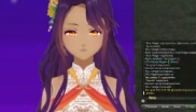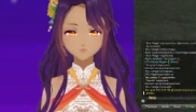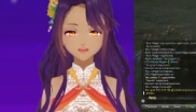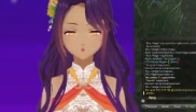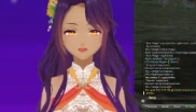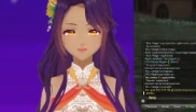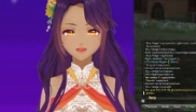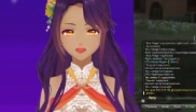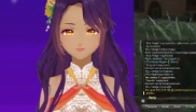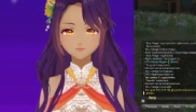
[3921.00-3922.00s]
That could be the
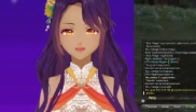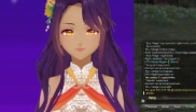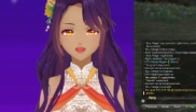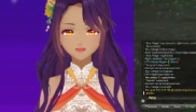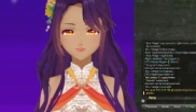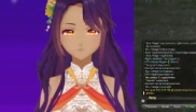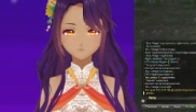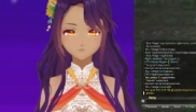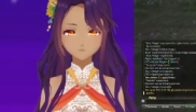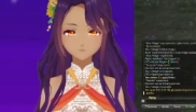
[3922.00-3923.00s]
goal for tonight.
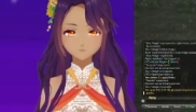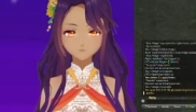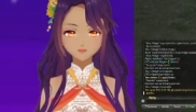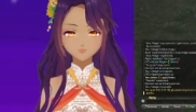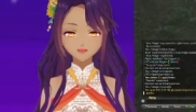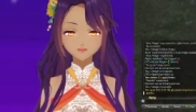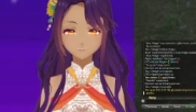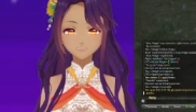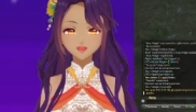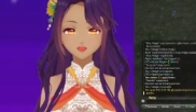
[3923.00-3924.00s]
But like I
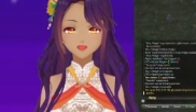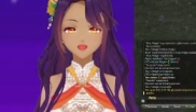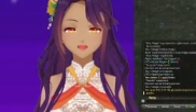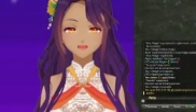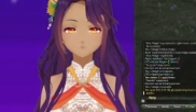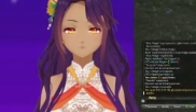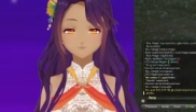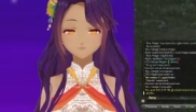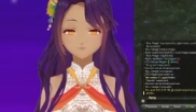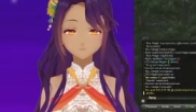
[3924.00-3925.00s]
said, I'm like—
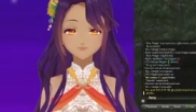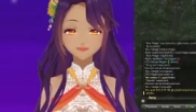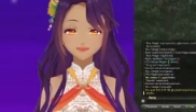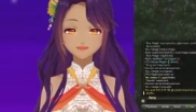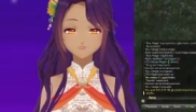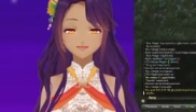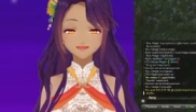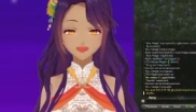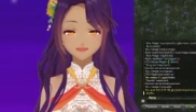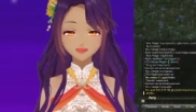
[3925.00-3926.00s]
this is
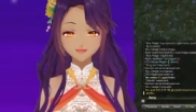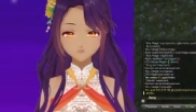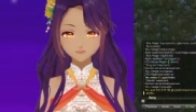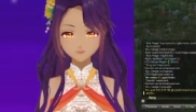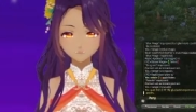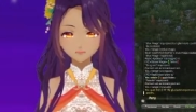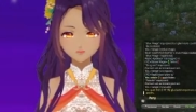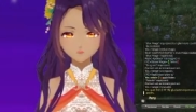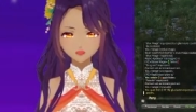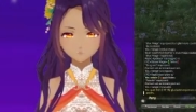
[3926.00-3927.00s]
going to be a short
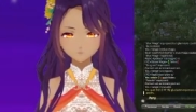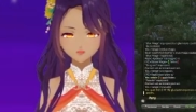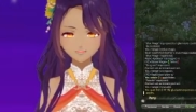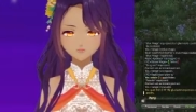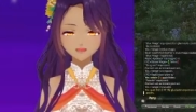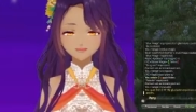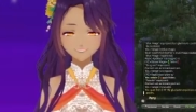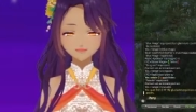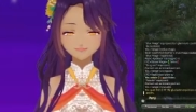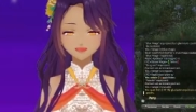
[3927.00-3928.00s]
stream. I have to keep
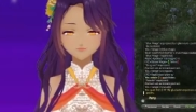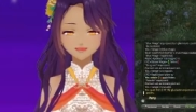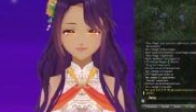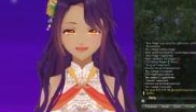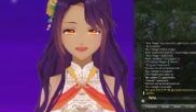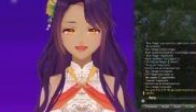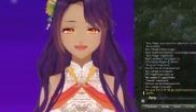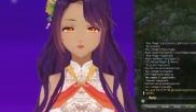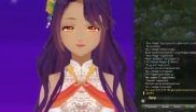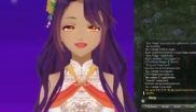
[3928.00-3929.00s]
saying that to myself because I
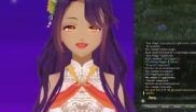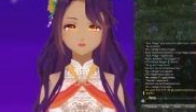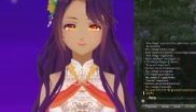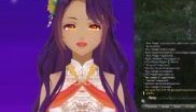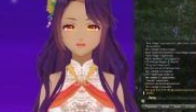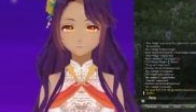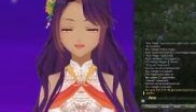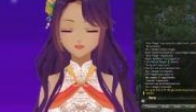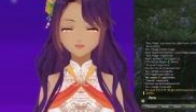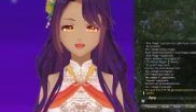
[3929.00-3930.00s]
do not want to miss
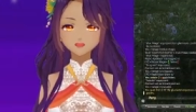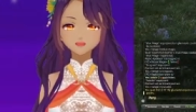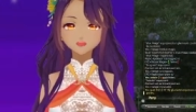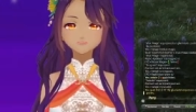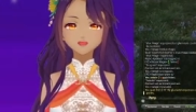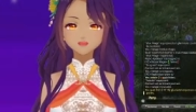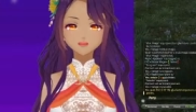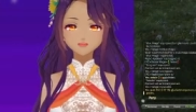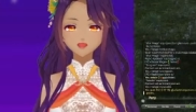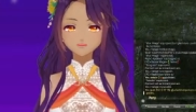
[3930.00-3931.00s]
the Miku concert
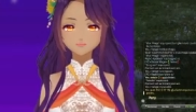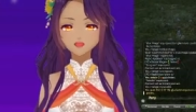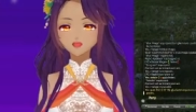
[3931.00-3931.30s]
tonight.